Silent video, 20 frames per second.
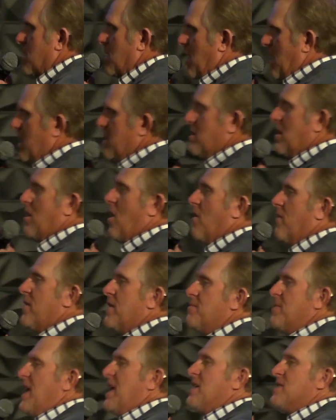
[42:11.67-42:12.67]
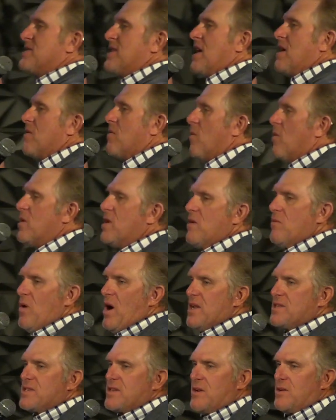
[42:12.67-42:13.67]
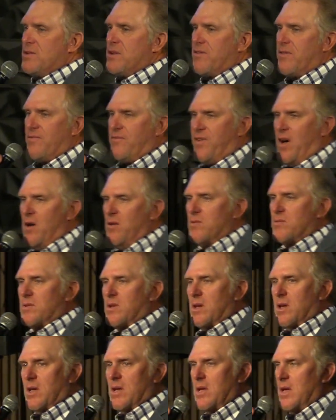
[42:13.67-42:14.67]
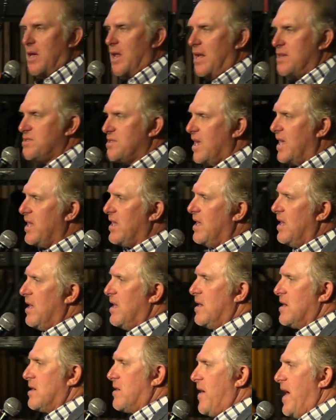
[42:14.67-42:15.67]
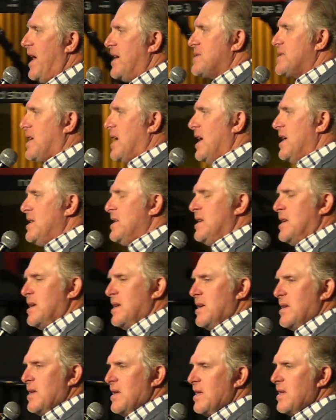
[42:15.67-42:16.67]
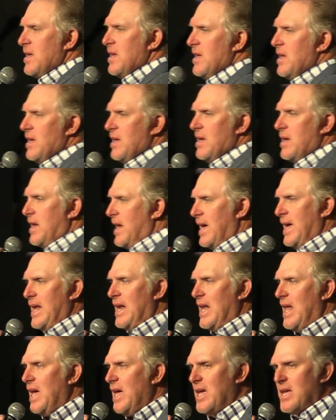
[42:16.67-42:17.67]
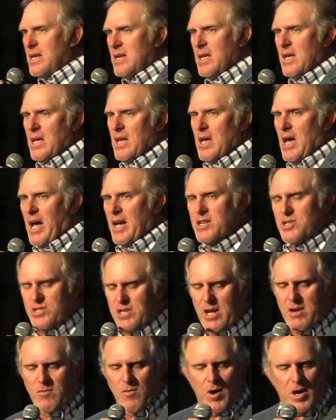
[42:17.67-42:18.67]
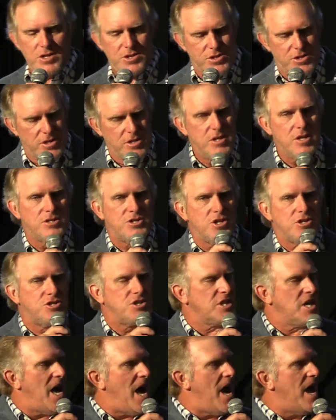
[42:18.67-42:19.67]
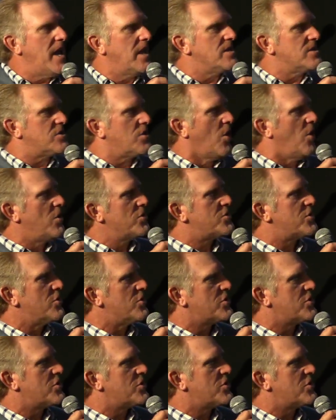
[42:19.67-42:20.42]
know, you look over at me and say, what are you watching on your phone? and I say, grass cutting. And I ain't lying. I can sit and watch. It's this guy in Tulsa or